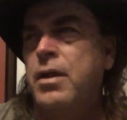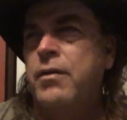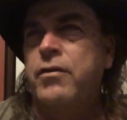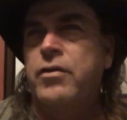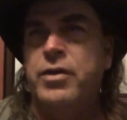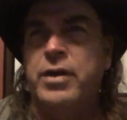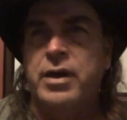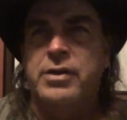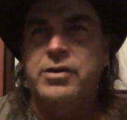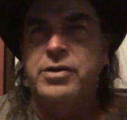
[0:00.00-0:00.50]

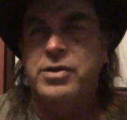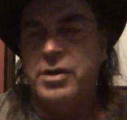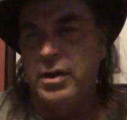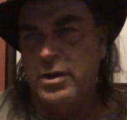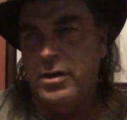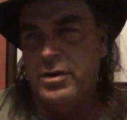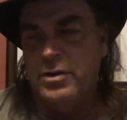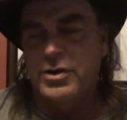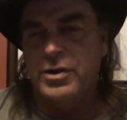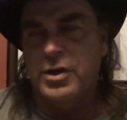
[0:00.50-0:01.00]
For the next
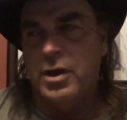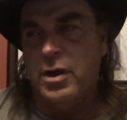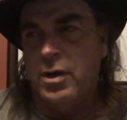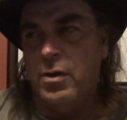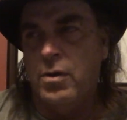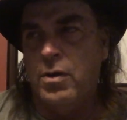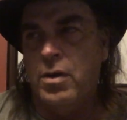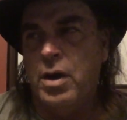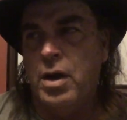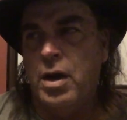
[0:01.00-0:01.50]
year or
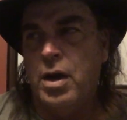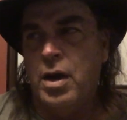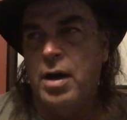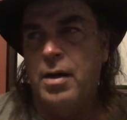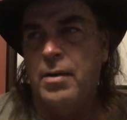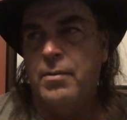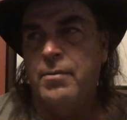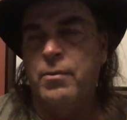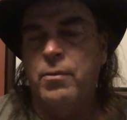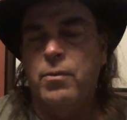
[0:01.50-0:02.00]
so,
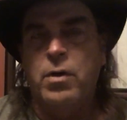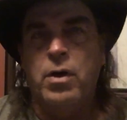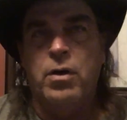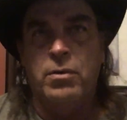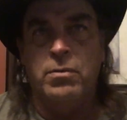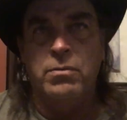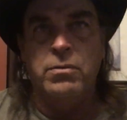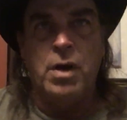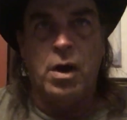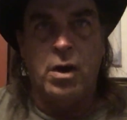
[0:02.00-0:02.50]

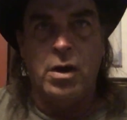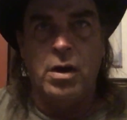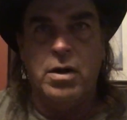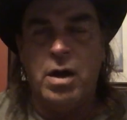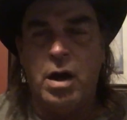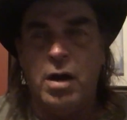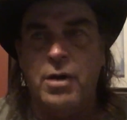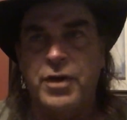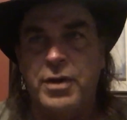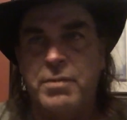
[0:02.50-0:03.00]

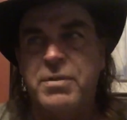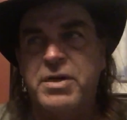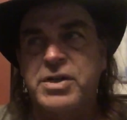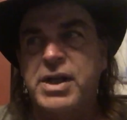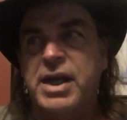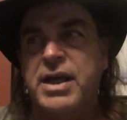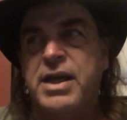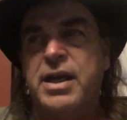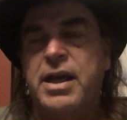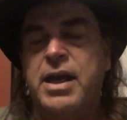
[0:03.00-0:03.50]
Garth had been
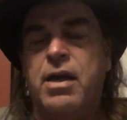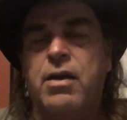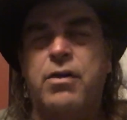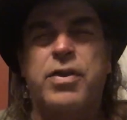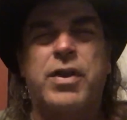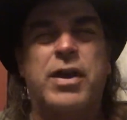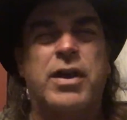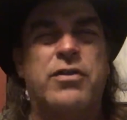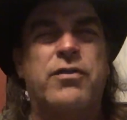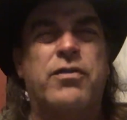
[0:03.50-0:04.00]
taking care
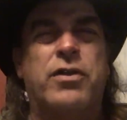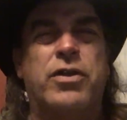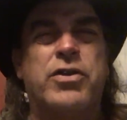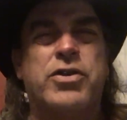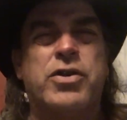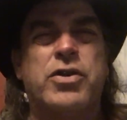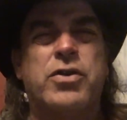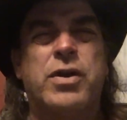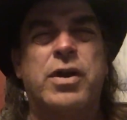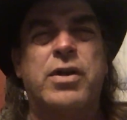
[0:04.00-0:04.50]
of things for the
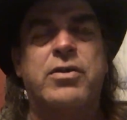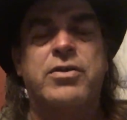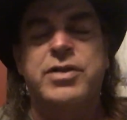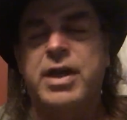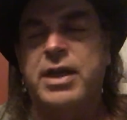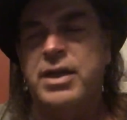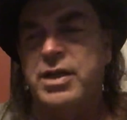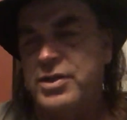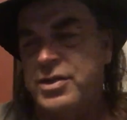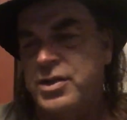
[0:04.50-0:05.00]
2 years
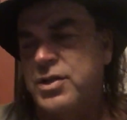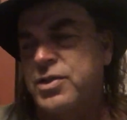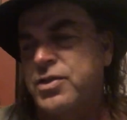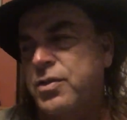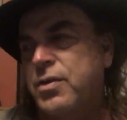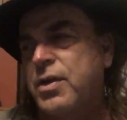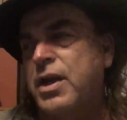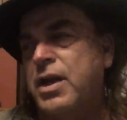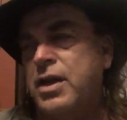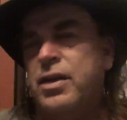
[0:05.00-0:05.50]
that his
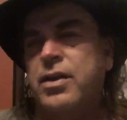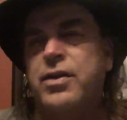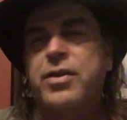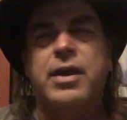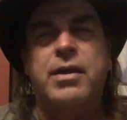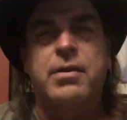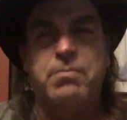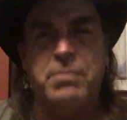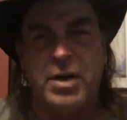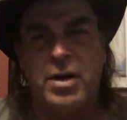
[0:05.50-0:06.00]
sister Edith
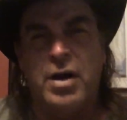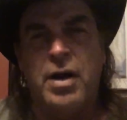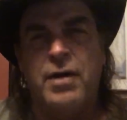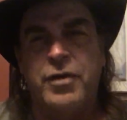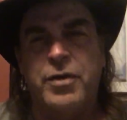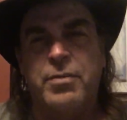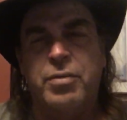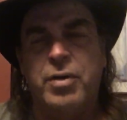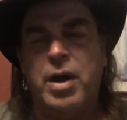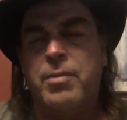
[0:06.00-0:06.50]
had been
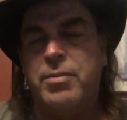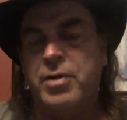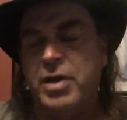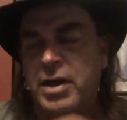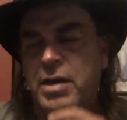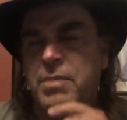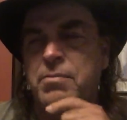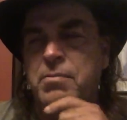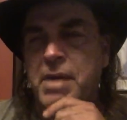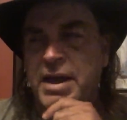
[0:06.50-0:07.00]
off the property.
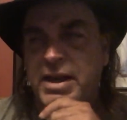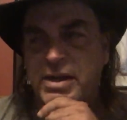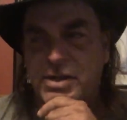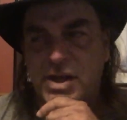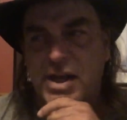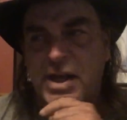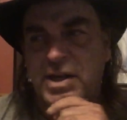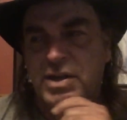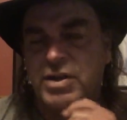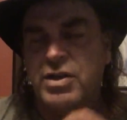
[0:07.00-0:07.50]
He'd
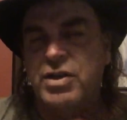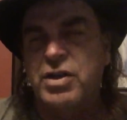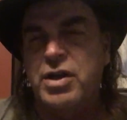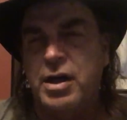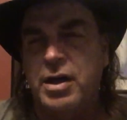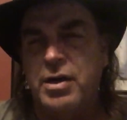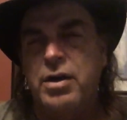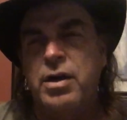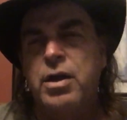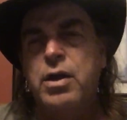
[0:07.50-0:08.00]
maintained and
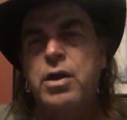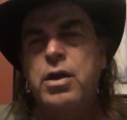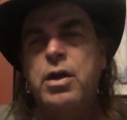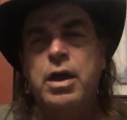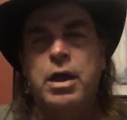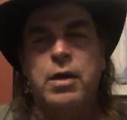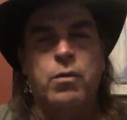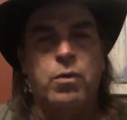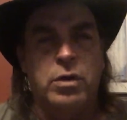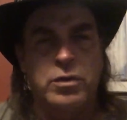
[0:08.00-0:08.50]
done
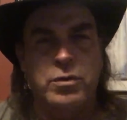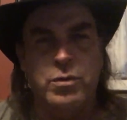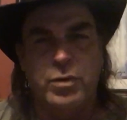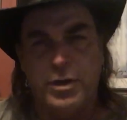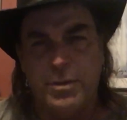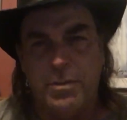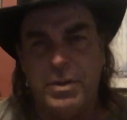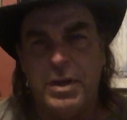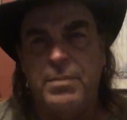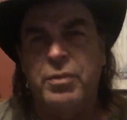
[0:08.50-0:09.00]
and worked
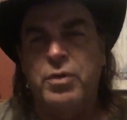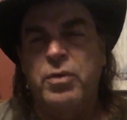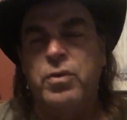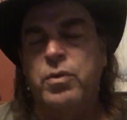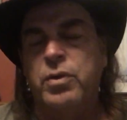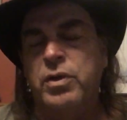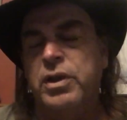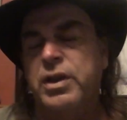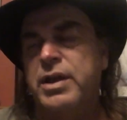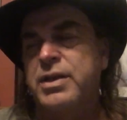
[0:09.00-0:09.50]
with the people who
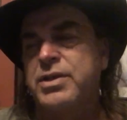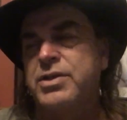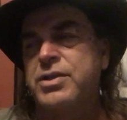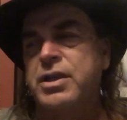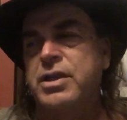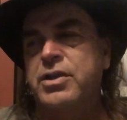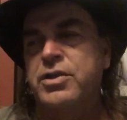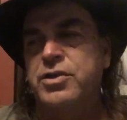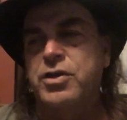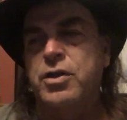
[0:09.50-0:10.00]
were
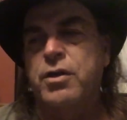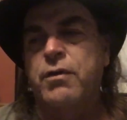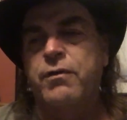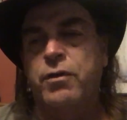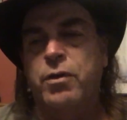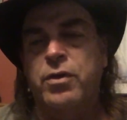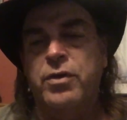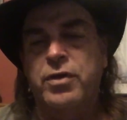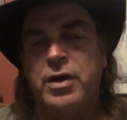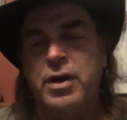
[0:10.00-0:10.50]
leasing and so
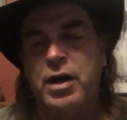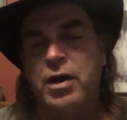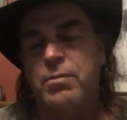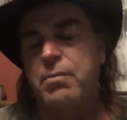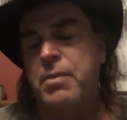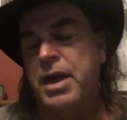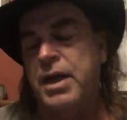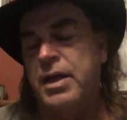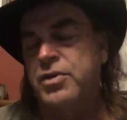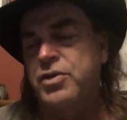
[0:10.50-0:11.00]
forth and
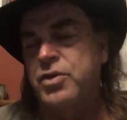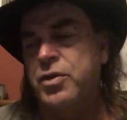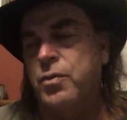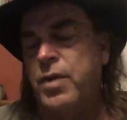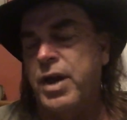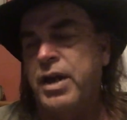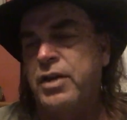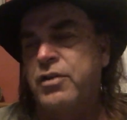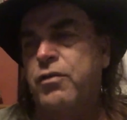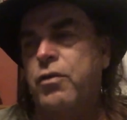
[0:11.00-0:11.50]
helped manage the
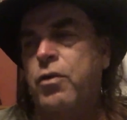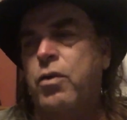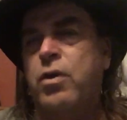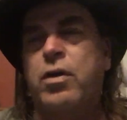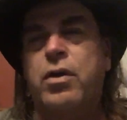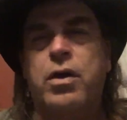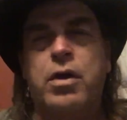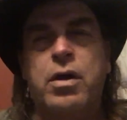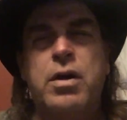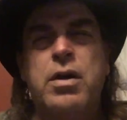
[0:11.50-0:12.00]
ranch for
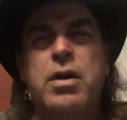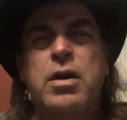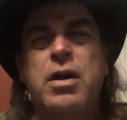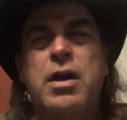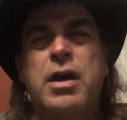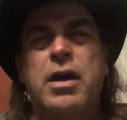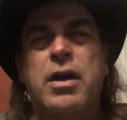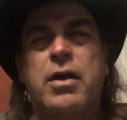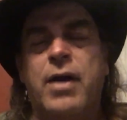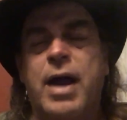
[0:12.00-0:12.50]
her
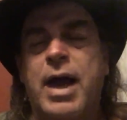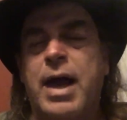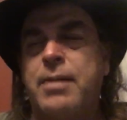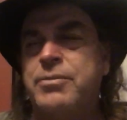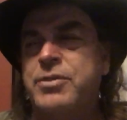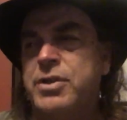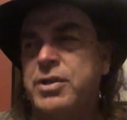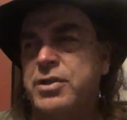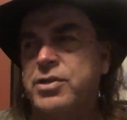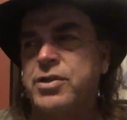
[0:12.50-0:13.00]
in her
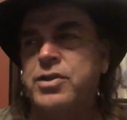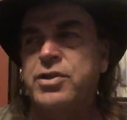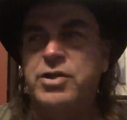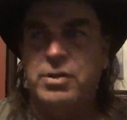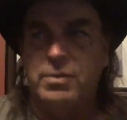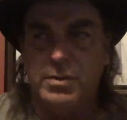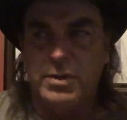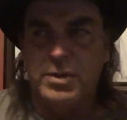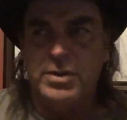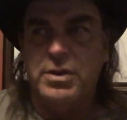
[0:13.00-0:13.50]
absence as
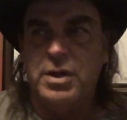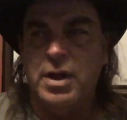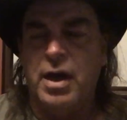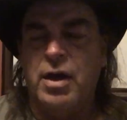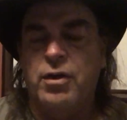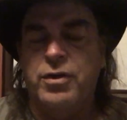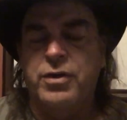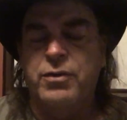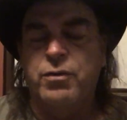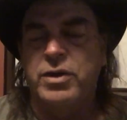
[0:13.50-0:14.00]
she was
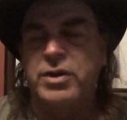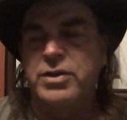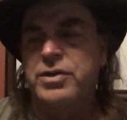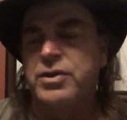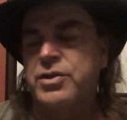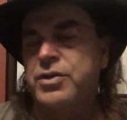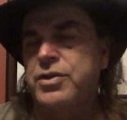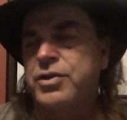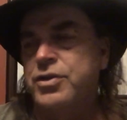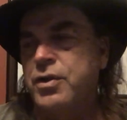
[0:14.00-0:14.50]
health
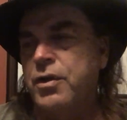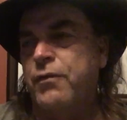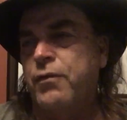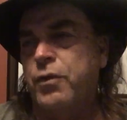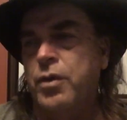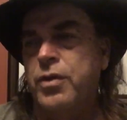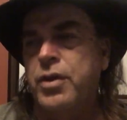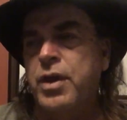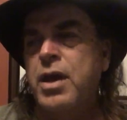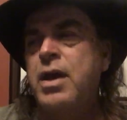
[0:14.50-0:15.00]
reasons and so
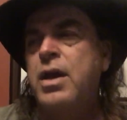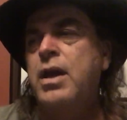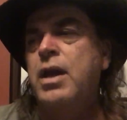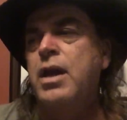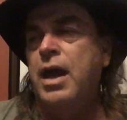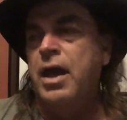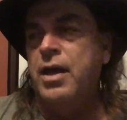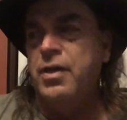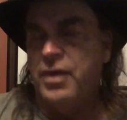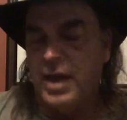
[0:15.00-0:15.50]
forth.
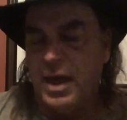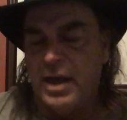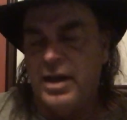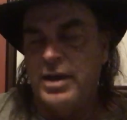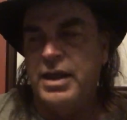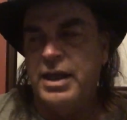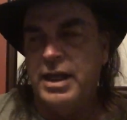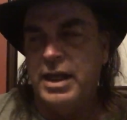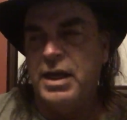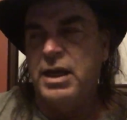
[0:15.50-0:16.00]
And then
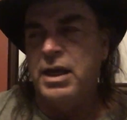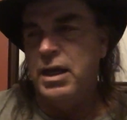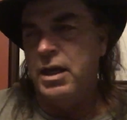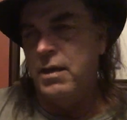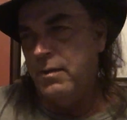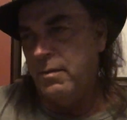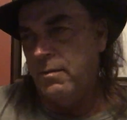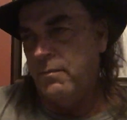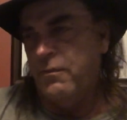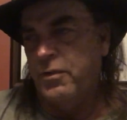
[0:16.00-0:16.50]

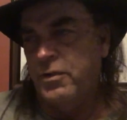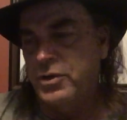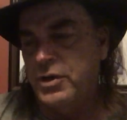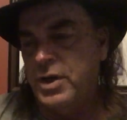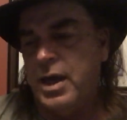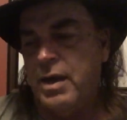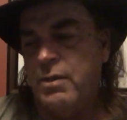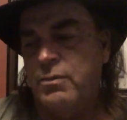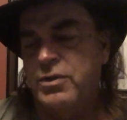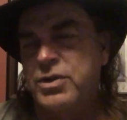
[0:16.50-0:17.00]
he
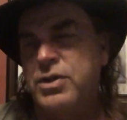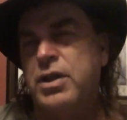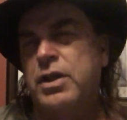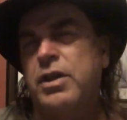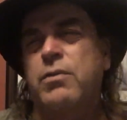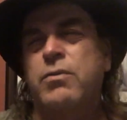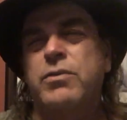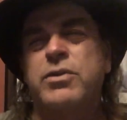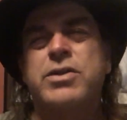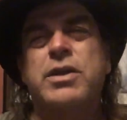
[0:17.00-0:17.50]
firsthand was
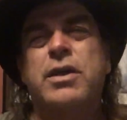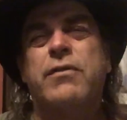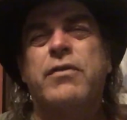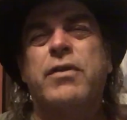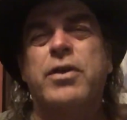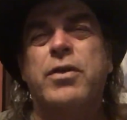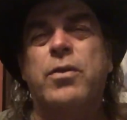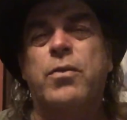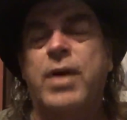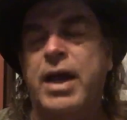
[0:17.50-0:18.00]
dealing with stuff
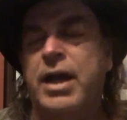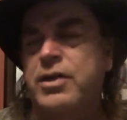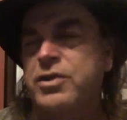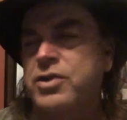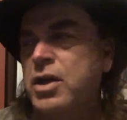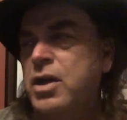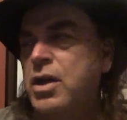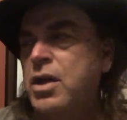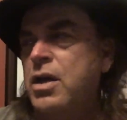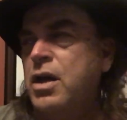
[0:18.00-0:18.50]
on the
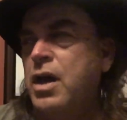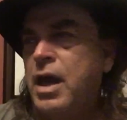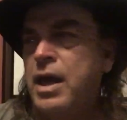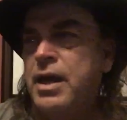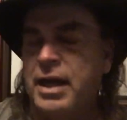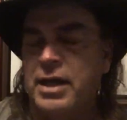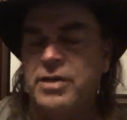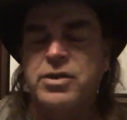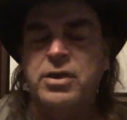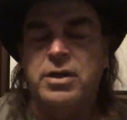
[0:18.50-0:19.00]
ranch
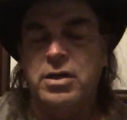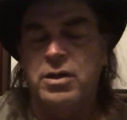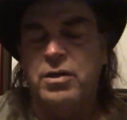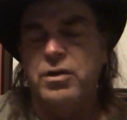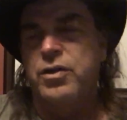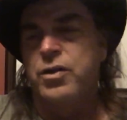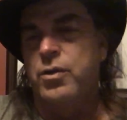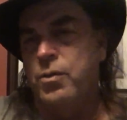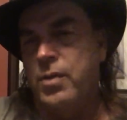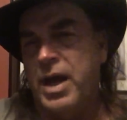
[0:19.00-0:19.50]
and
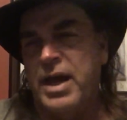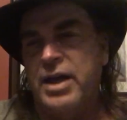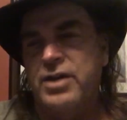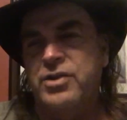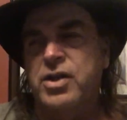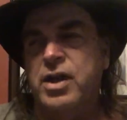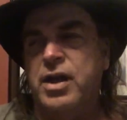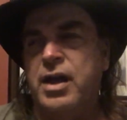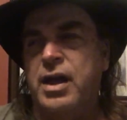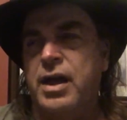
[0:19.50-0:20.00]
executed the
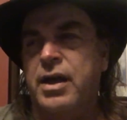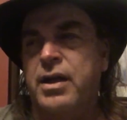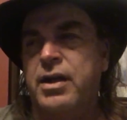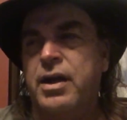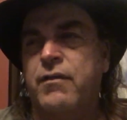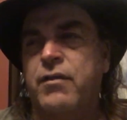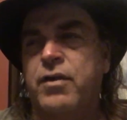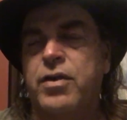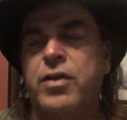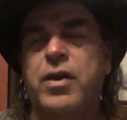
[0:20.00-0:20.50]
ranch and
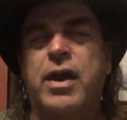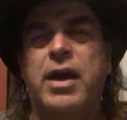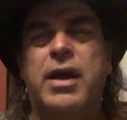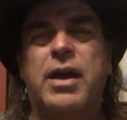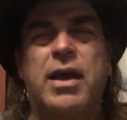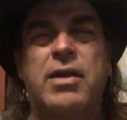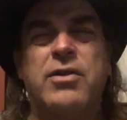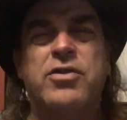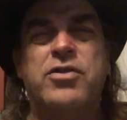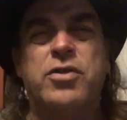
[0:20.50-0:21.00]

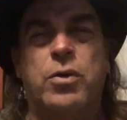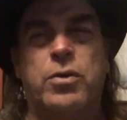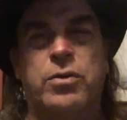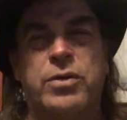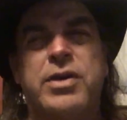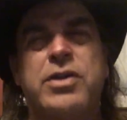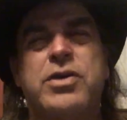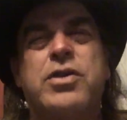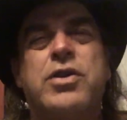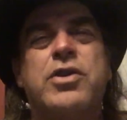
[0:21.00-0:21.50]
everything and
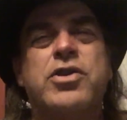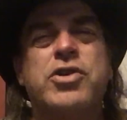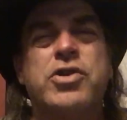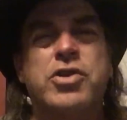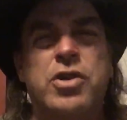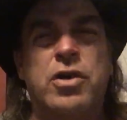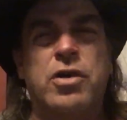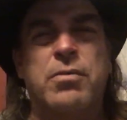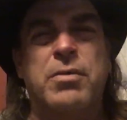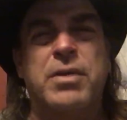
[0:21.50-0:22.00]
sold it to the
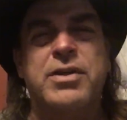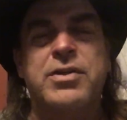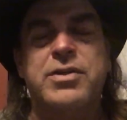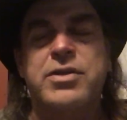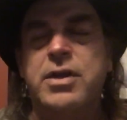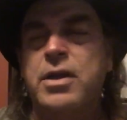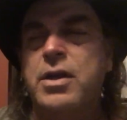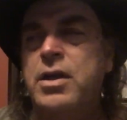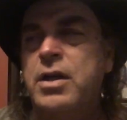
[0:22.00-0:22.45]
Shermans.